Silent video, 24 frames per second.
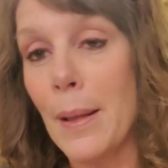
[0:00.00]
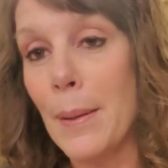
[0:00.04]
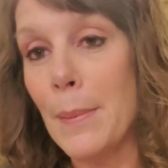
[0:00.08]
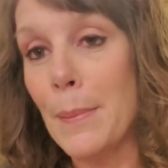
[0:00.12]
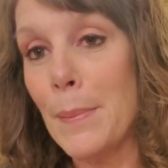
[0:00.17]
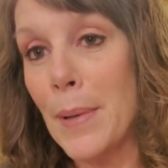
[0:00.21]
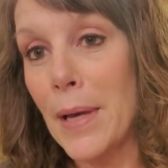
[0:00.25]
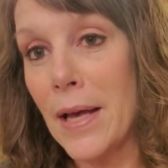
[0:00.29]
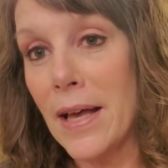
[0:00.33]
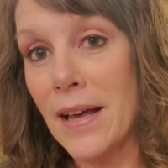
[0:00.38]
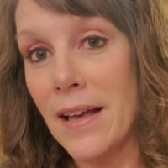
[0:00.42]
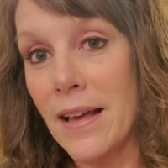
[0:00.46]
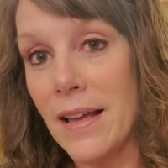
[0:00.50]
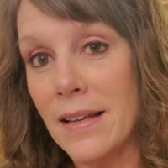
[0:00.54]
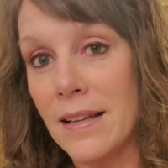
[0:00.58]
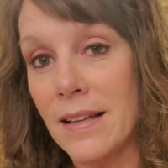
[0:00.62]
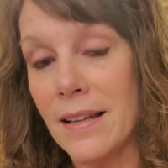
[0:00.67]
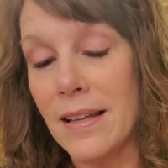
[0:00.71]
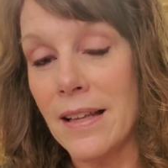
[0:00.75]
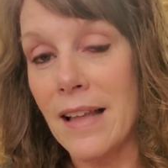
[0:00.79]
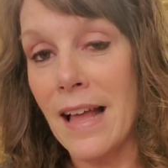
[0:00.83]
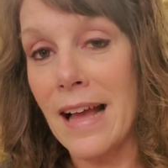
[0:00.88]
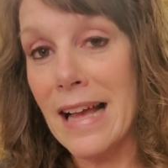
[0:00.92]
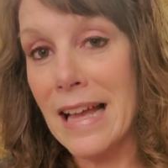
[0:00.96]
but
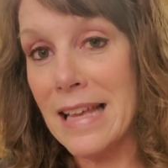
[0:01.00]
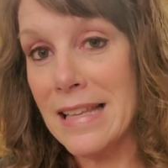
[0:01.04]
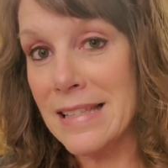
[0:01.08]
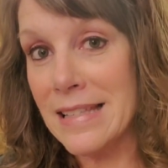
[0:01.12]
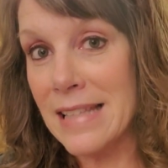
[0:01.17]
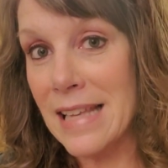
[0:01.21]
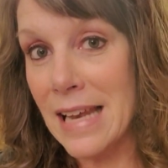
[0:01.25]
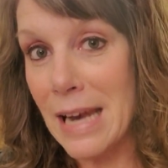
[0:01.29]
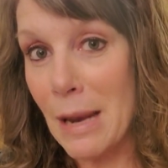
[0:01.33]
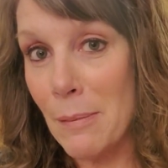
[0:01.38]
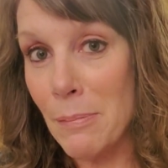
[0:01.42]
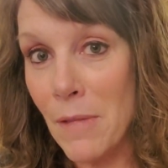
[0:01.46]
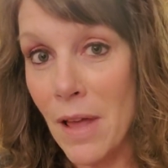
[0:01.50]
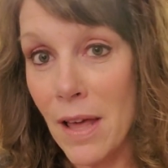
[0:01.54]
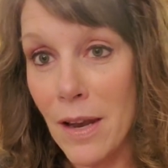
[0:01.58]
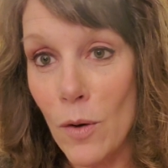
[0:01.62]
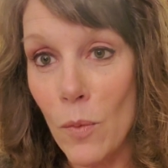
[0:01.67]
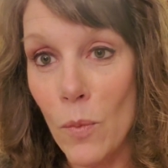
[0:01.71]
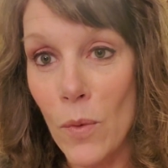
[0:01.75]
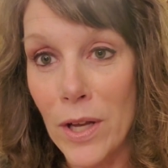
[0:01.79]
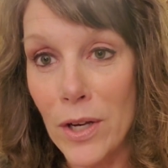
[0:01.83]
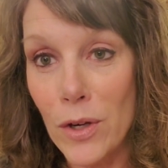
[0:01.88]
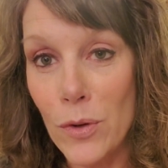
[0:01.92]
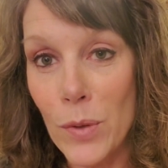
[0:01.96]
like I said, I'm not a
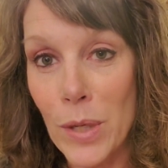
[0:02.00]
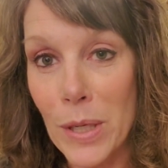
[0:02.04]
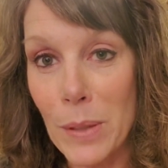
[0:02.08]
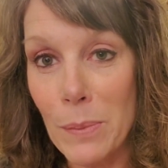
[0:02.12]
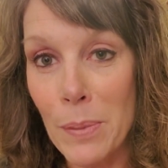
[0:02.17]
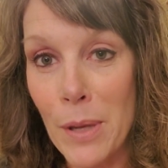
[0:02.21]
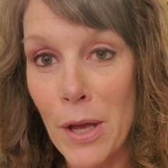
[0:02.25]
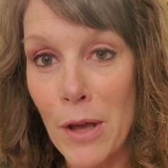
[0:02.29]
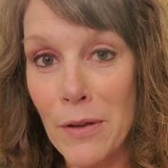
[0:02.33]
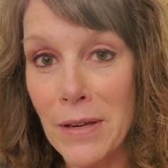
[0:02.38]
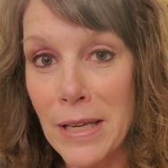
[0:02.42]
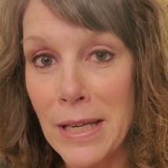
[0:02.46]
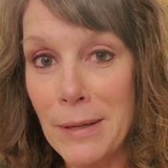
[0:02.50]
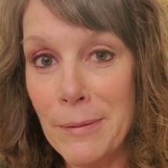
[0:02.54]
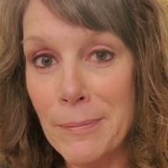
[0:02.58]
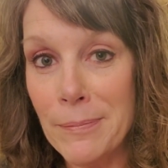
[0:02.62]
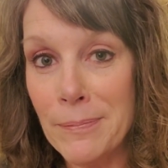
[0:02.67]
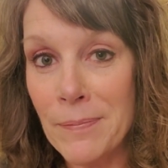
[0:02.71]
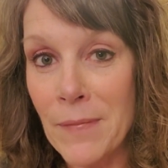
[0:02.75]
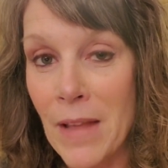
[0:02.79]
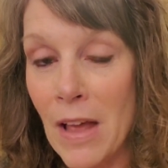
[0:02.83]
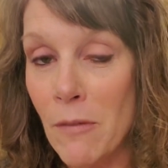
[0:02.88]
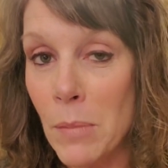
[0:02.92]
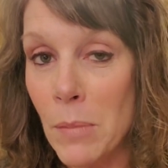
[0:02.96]
one-trick pony.
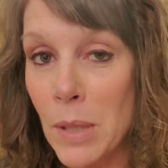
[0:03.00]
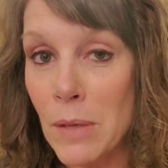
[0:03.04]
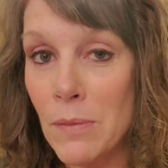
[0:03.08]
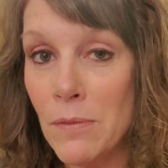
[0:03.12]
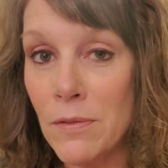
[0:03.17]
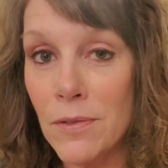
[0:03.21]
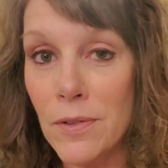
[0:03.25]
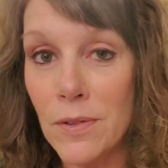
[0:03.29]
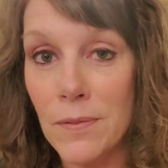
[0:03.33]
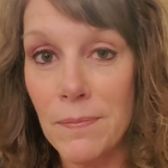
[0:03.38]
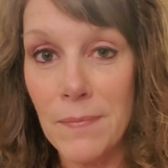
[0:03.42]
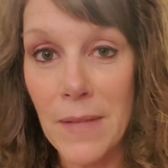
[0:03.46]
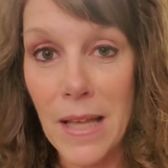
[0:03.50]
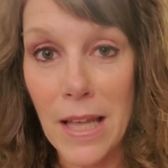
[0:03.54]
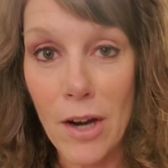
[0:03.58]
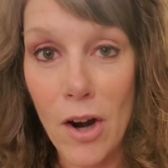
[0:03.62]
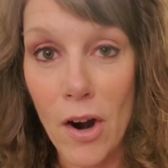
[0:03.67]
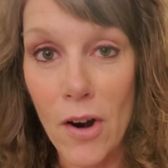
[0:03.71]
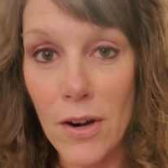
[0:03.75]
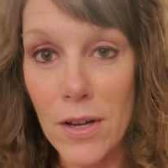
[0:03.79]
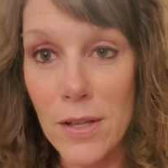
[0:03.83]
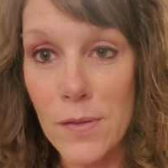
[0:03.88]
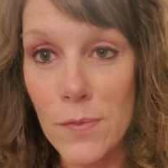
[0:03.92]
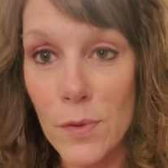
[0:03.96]
I've been an
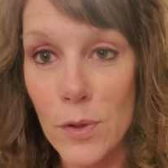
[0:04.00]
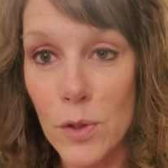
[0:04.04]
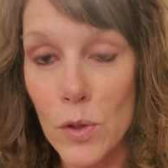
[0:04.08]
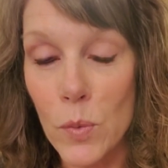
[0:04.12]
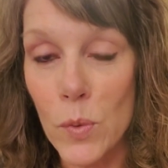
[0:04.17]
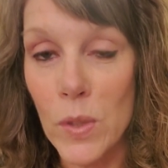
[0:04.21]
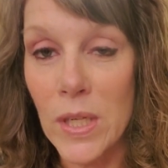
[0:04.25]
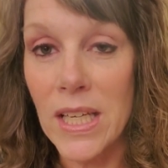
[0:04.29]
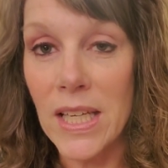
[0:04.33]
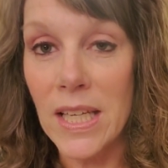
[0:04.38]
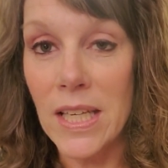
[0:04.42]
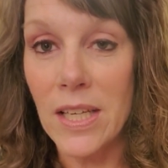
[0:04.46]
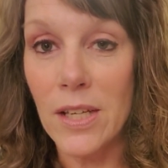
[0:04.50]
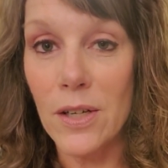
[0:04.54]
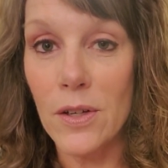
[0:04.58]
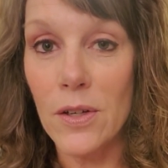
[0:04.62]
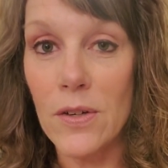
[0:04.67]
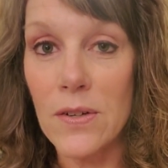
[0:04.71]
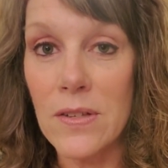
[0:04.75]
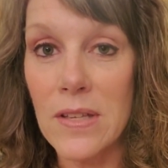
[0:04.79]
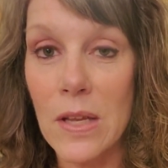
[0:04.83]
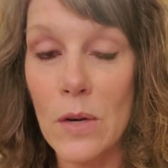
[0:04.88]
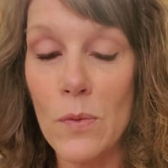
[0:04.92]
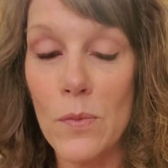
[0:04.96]
artist for twenty
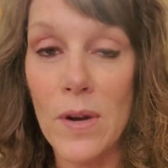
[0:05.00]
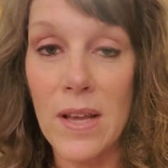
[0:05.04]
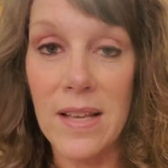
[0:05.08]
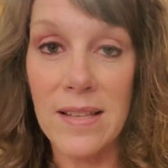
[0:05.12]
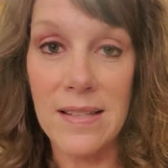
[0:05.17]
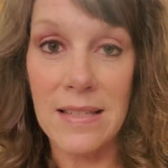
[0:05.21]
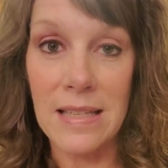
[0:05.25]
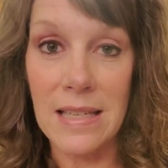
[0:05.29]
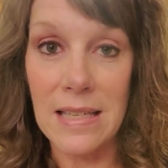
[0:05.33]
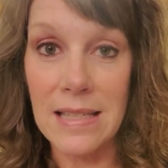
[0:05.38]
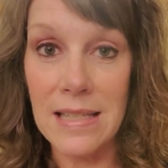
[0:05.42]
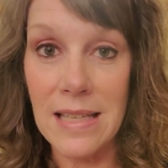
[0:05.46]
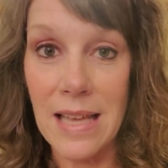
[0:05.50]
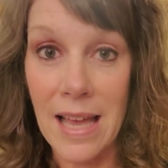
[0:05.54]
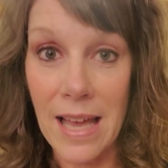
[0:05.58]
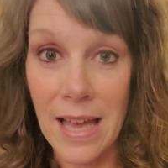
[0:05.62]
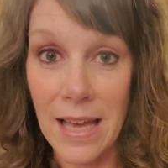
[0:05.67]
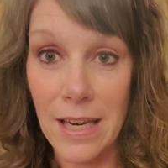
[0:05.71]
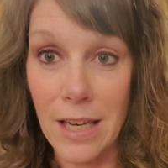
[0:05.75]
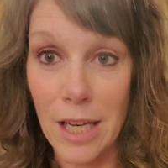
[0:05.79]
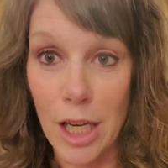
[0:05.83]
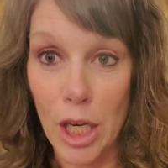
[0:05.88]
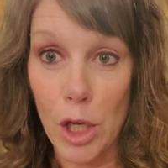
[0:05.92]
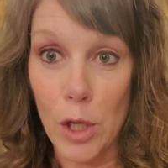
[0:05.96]
years, and resin is
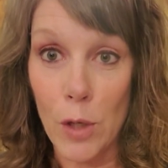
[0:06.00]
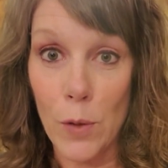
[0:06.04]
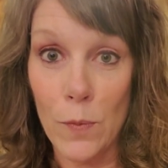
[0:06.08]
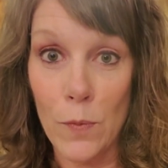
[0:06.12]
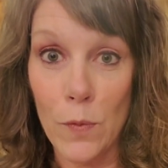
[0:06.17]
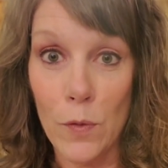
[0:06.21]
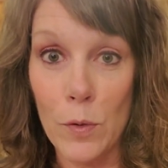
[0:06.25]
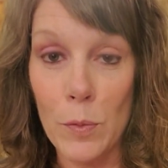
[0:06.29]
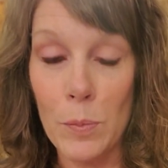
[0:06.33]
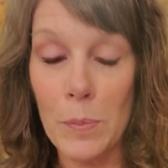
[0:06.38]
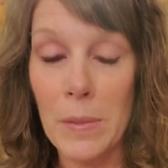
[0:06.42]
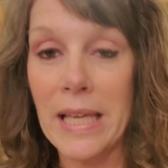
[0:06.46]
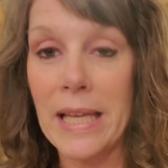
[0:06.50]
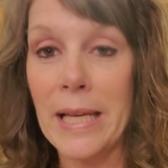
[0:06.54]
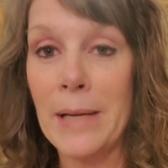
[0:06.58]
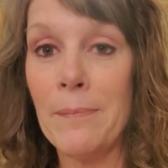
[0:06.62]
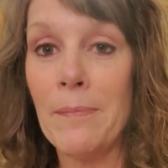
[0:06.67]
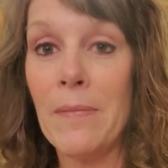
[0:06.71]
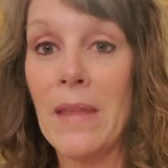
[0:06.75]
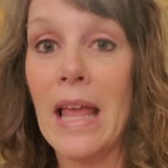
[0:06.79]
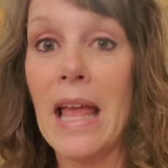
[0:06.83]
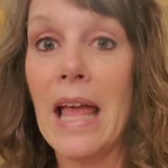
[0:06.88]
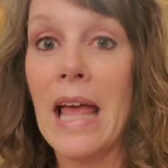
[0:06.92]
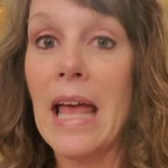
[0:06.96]
kind of new for me,
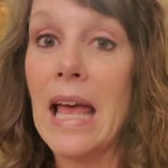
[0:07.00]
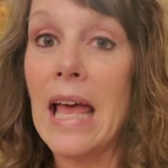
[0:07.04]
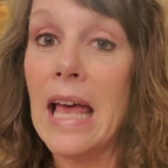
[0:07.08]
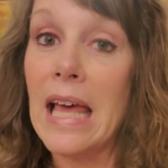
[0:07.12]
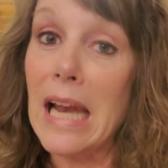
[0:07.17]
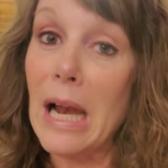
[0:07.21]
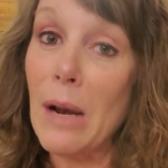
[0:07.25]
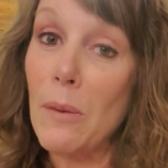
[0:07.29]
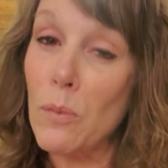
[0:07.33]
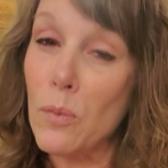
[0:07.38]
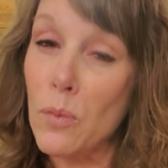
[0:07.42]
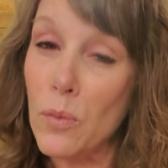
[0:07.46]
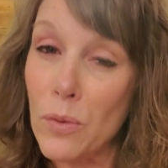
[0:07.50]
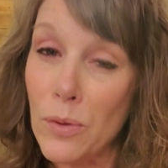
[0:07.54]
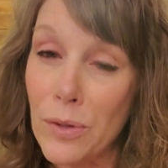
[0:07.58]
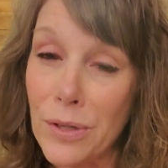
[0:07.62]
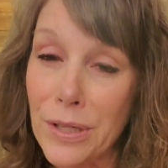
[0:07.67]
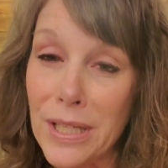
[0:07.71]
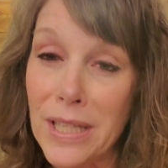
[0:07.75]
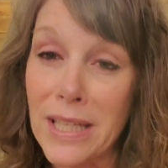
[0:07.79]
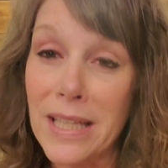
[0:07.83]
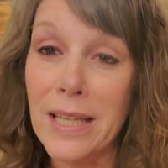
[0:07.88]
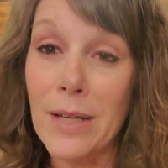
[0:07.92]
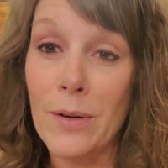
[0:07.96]
and I'm
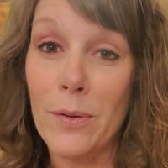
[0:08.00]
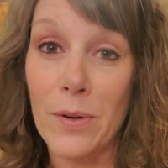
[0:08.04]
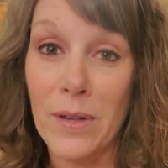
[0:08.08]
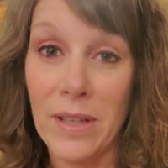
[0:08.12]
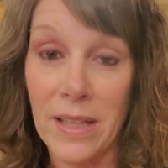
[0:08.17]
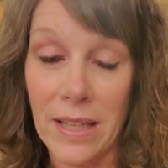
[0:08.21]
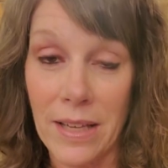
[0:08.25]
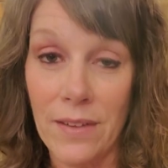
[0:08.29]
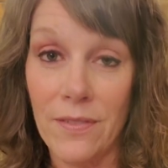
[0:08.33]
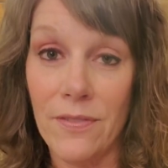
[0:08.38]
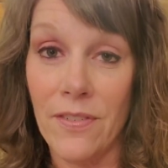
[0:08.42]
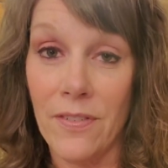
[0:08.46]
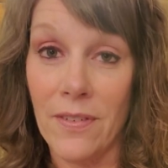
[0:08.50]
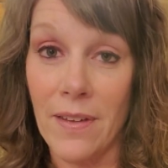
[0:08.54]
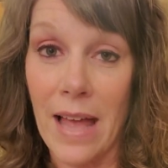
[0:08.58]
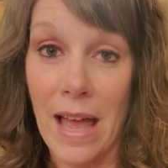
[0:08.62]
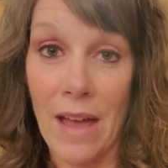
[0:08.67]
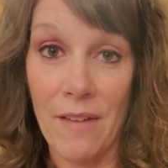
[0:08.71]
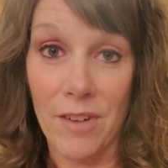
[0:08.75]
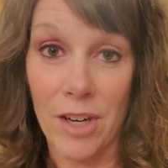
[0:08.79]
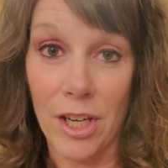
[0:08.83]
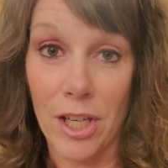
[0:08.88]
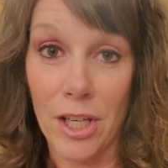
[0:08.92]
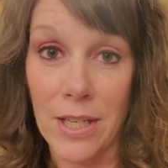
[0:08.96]
really, really
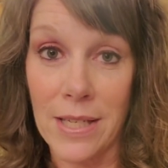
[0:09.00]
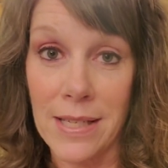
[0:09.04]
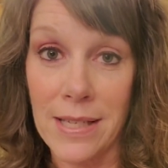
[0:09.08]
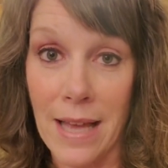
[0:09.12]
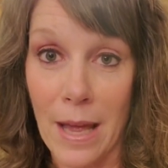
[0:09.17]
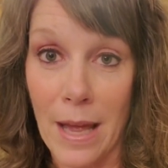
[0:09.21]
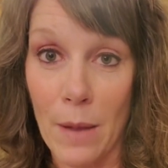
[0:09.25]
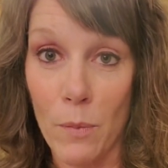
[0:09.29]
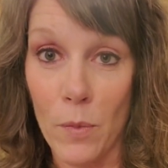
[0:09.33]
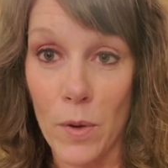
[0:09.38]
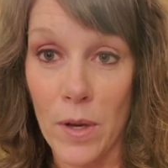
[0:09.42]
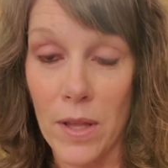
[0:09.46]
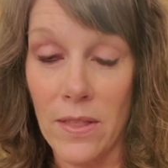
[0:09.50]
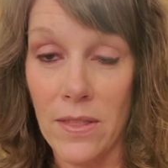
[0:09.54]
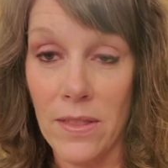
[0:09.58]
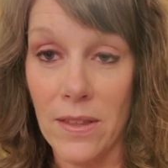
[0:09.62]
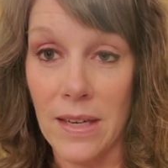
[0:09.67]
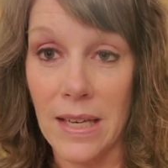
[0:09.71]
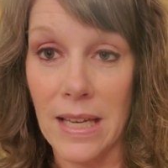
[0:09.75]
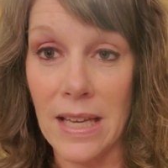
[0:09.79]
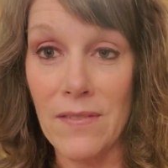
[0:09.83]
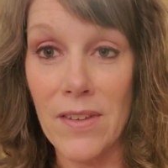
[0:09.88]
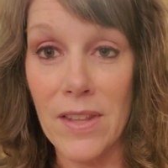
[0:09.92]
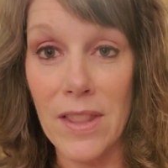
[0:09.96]
having a good time with it.
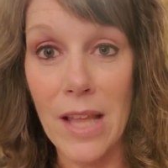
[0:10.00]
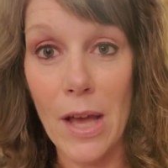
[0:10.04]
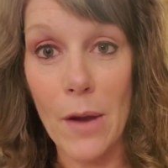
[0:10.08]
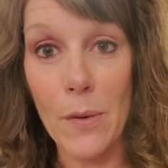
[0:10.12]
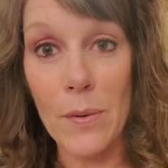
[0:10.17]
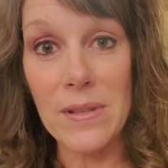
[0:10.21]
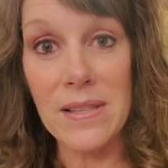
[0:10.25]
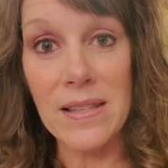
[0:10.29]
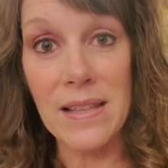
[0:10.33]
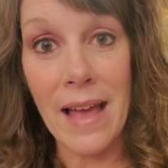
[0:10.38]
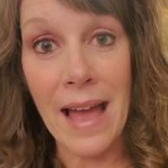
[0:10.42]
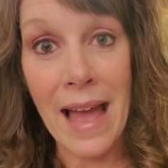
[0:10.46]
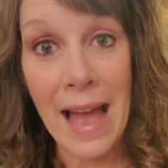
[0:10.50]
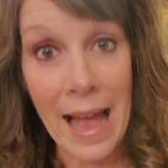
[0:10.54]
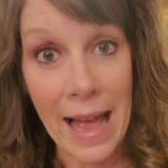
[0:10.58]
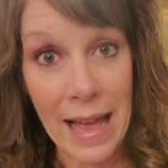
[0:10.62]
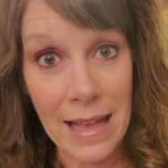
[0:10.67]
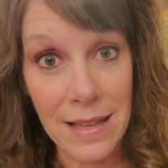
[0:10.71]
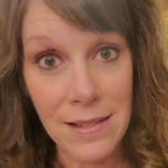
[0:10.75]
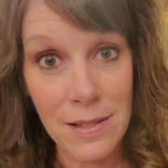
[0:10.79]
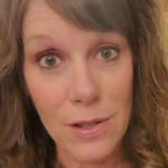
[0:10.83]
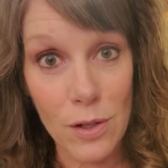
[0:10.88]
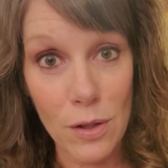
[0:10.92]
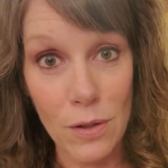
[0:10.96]
Even though it's a
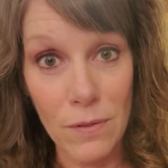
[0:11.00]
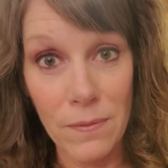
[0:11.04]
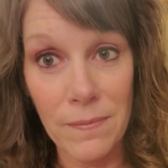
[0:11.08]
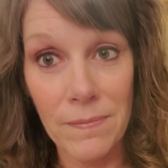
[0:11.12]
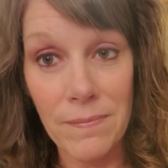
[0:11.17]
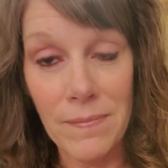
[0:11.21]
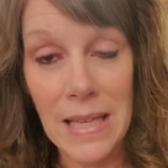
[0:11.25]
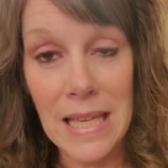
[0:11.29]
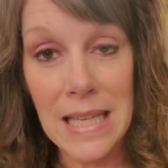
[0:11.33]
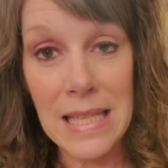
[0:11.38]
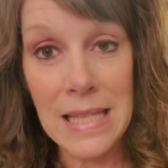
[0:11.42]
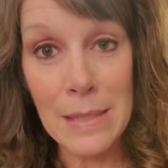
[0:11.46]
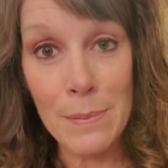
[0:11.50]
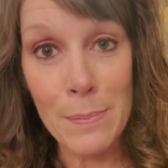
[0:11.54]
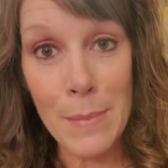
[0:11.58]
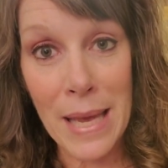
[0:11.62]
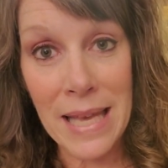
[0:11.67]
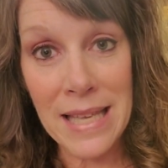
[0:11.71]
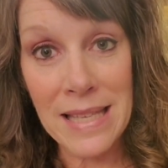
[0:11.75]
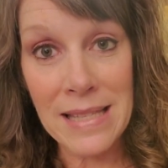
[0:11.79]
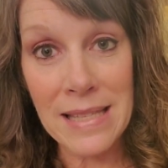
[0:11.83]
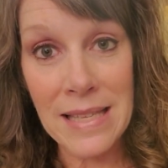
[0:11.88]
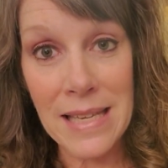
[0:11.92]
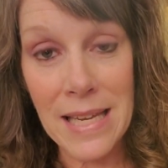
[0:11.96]
hassle, it's
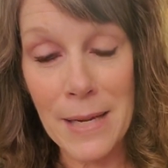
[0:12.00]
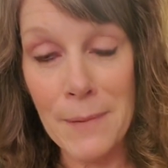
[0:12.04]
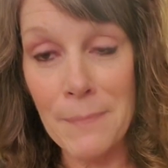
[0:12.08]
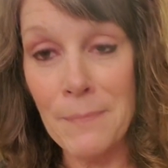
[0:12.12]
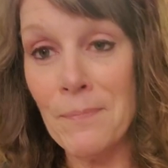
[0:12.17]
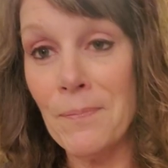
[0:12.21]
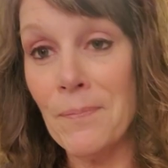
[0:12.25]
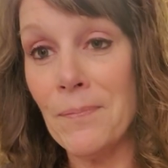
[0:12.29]
messy,